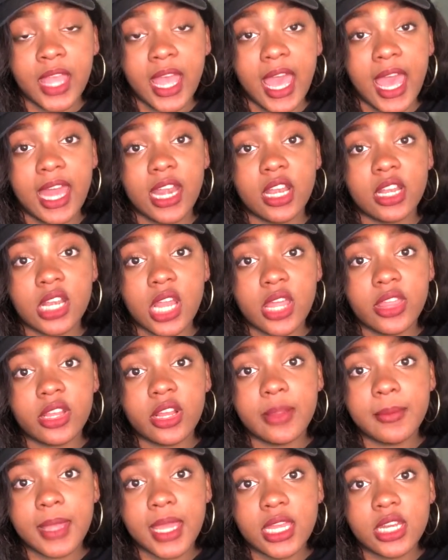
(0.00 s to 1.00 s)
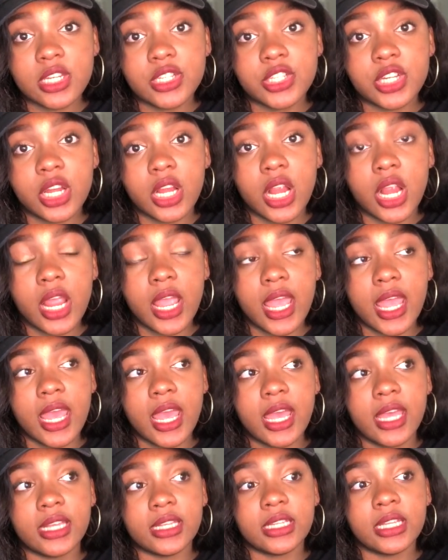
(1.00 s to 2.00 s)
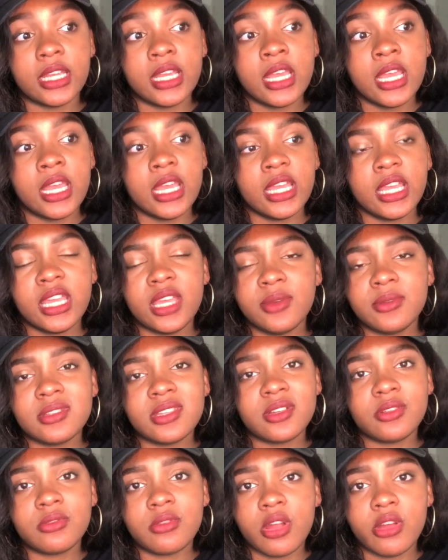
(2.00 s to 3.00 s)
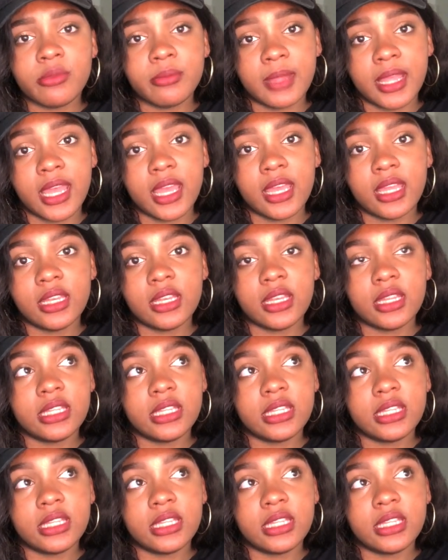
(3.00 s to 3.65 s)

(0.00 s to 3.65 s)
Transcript: I had another manager, and he was a grown man.